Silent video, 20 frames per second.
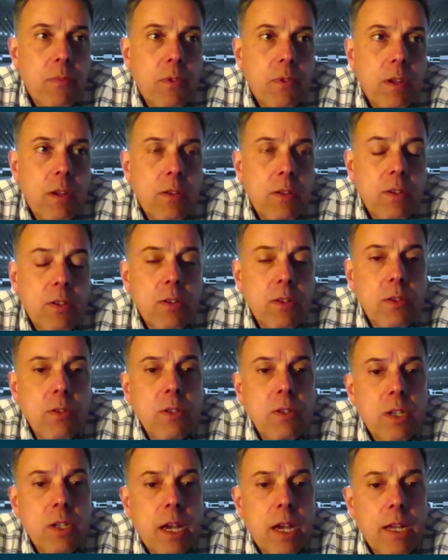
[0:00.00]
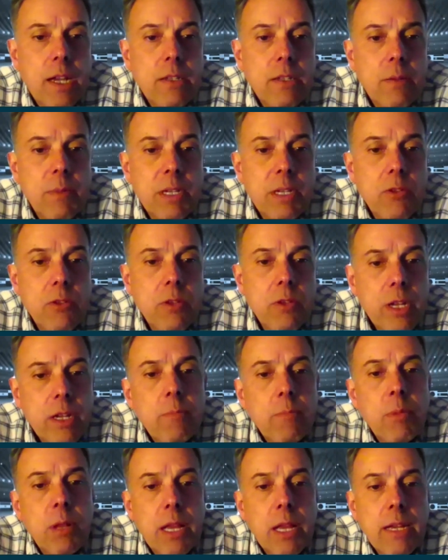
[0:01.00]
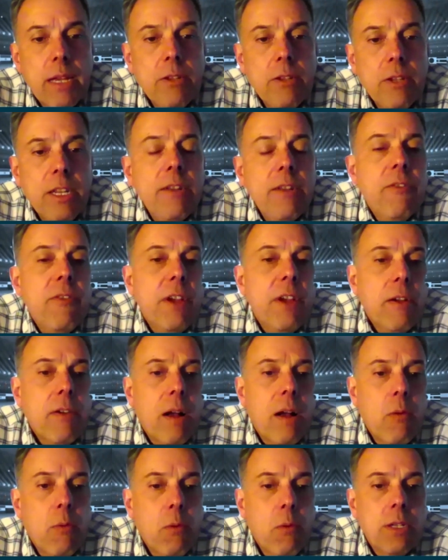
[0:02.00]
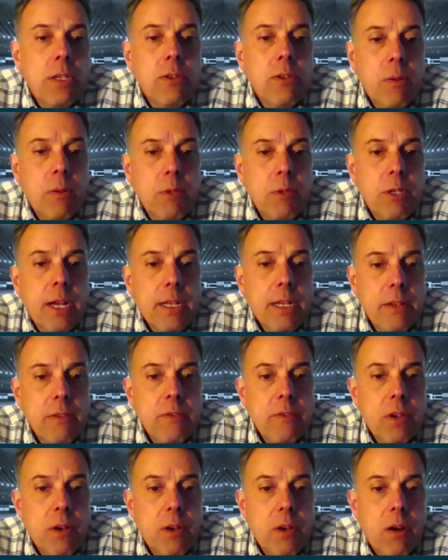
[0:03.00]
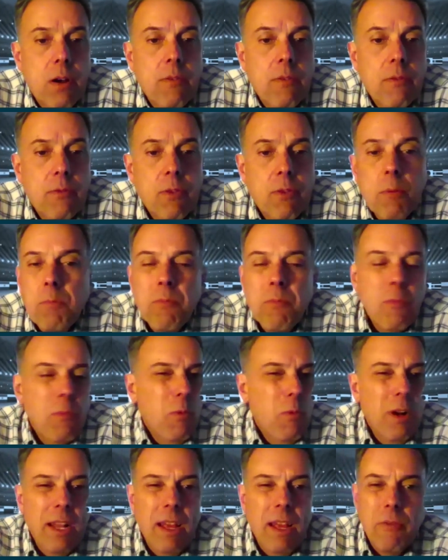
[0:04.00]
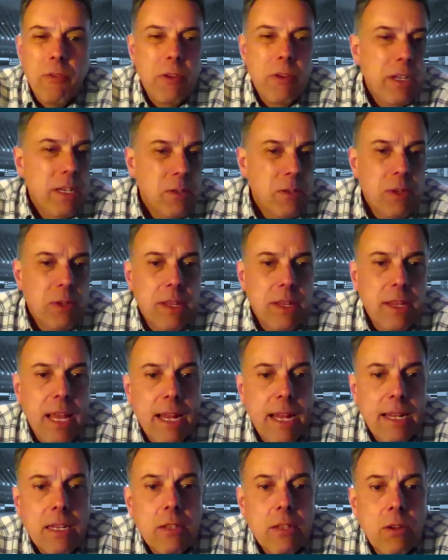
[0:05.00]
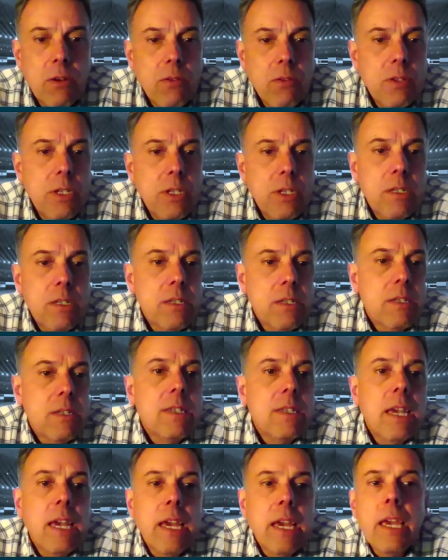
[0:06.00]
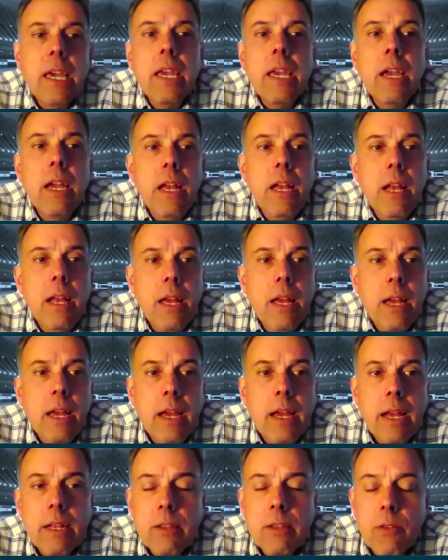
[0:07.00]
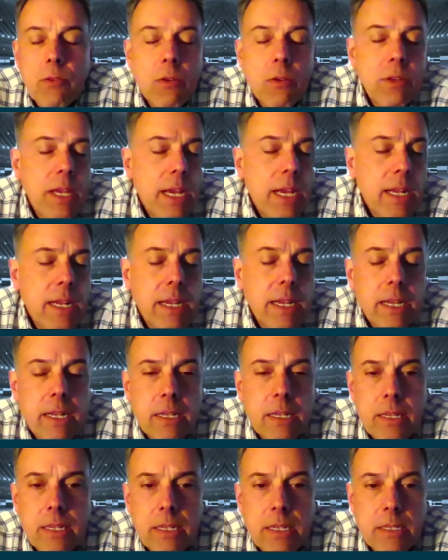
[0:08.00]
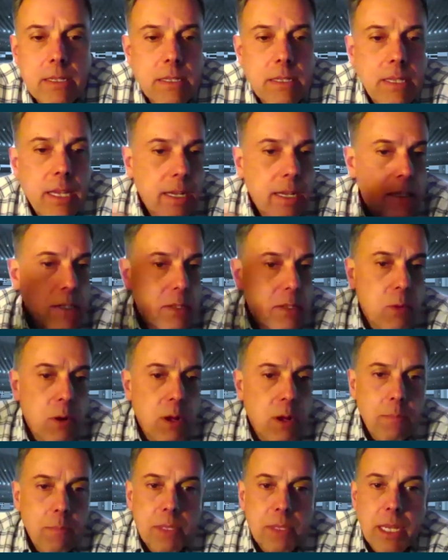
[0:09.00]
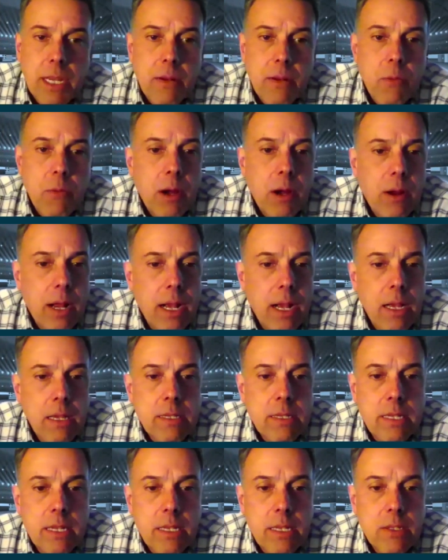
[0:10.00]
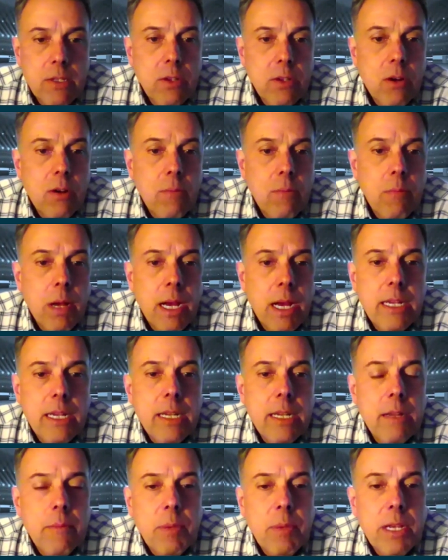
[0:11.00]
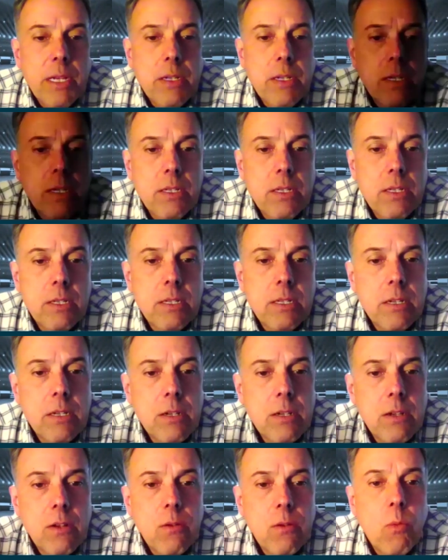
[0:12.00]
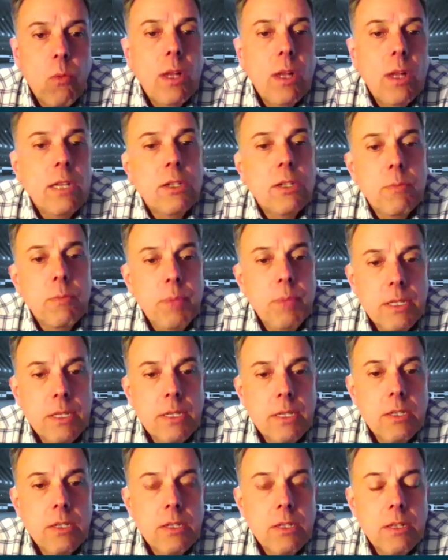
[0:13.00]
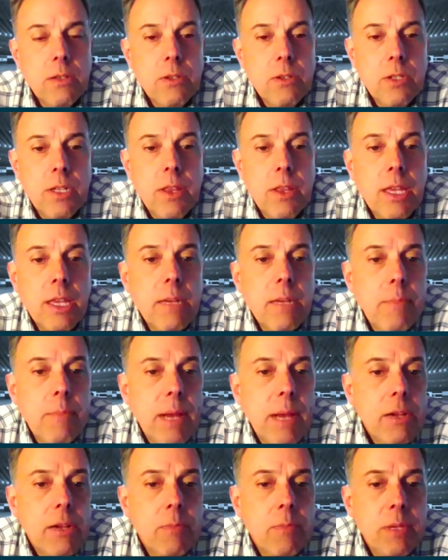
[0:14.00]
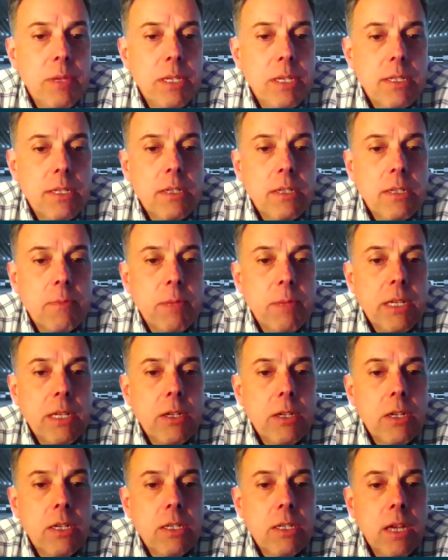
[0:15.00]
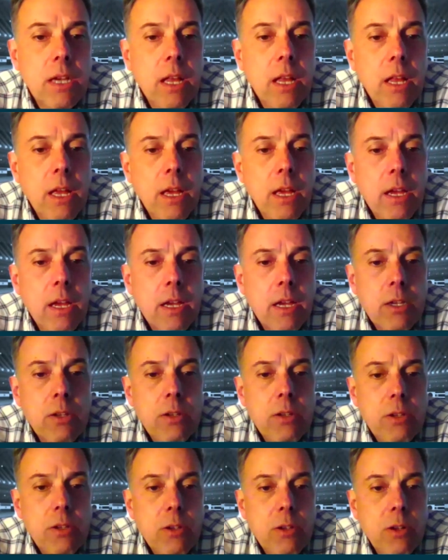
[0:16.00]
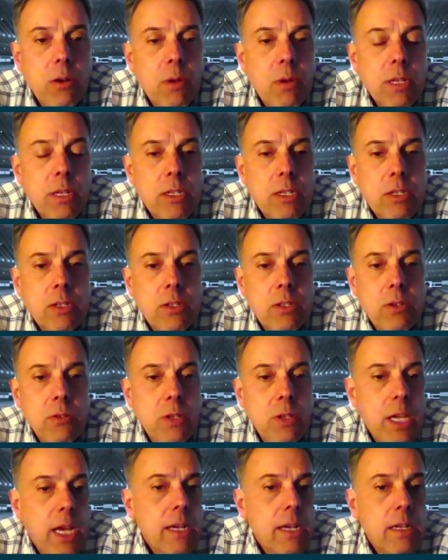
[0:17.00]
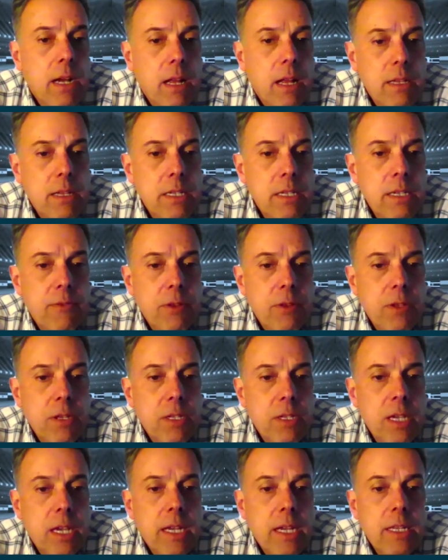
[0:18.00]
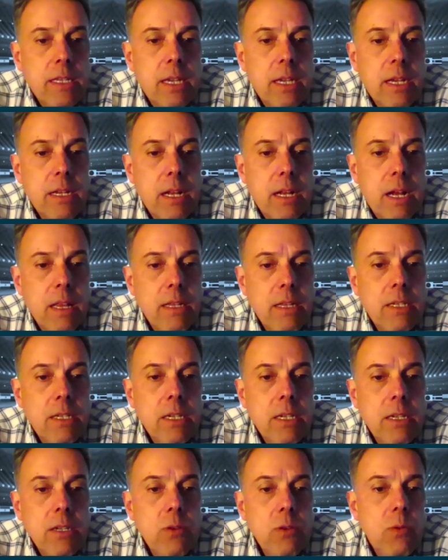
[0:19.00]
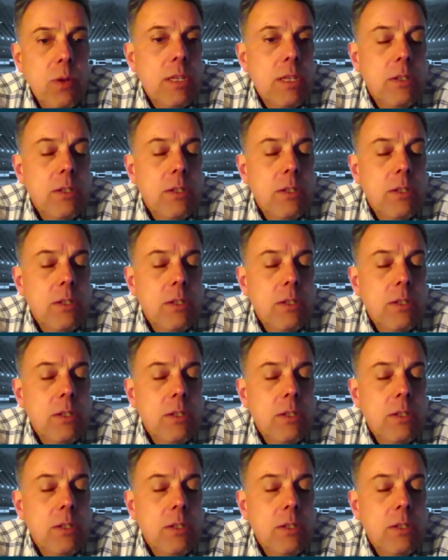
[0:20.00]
there's two sides. I mean, you need a plan. You need to figure out what your objectives are from whatever it is with data. Don't just say, throw data into this data swamp, data warehouse, and then start mining it, because what is your business solution? Think about your business, because you don't want to just do technology for the sake of technology. You want to